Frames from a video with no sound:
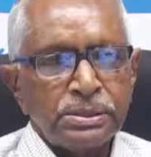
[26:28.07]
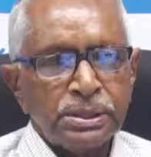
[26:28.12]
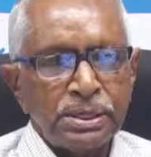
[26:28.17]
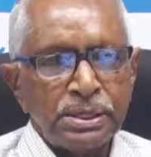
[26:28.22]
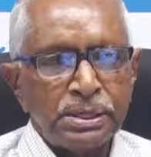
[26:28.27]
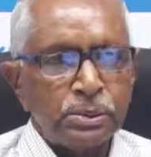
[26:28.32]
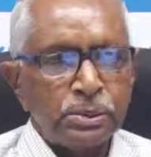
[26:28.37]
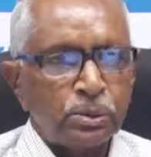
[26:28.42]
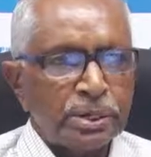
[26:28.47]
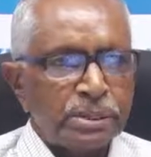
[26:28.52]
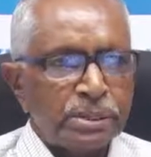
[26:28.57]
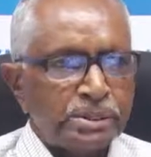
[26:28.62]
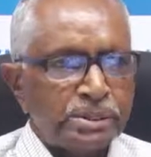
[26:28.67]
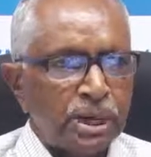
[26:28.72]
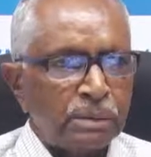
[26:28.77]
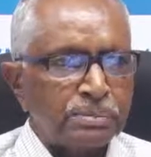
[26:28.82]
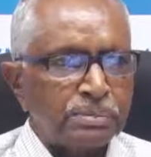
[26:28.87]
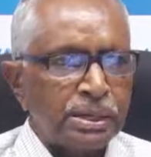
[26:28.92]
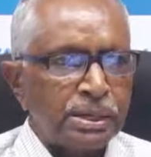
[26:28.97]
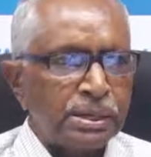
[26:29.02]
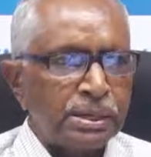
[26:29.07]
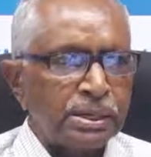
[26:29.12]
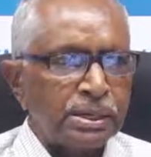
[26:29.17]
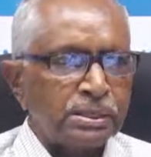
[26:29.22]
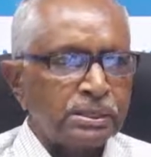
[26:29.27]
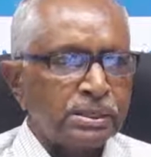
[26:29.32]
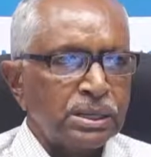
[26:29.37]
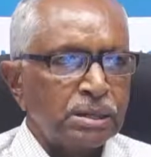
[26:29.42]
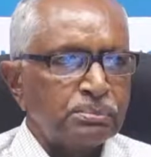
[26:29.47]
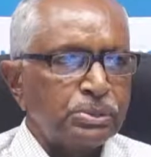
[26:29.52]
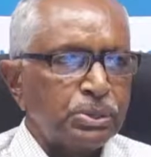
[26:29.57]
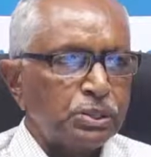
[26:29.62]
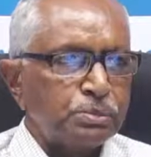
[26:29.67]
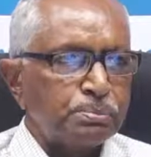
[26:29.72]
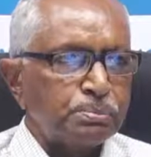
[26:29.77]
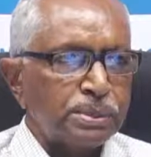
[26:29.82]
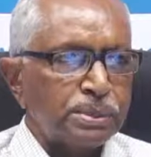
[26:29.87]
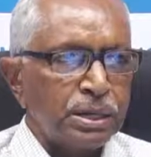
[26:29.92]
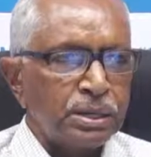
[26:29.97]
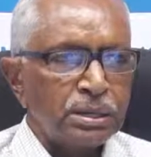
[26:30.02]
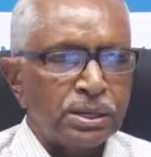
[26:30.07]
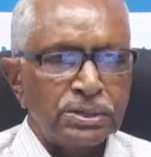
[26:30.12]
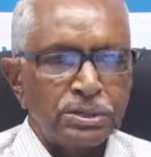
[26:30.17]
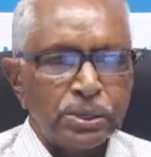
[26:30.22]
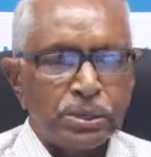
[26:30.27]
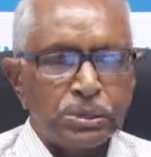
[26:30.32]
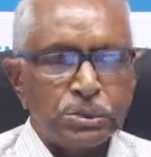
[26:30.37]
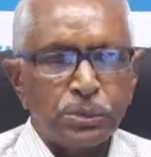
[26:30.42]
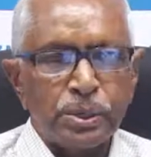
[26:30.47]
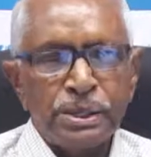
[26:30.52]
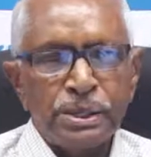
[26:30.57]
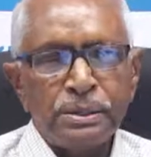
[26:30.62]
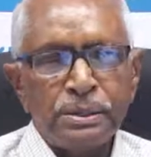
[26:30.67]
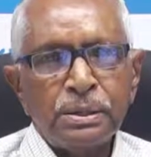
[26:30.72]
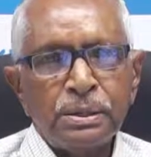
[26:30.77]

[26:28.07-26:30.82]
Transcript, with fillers: and what is happening at KIMS hospital as on today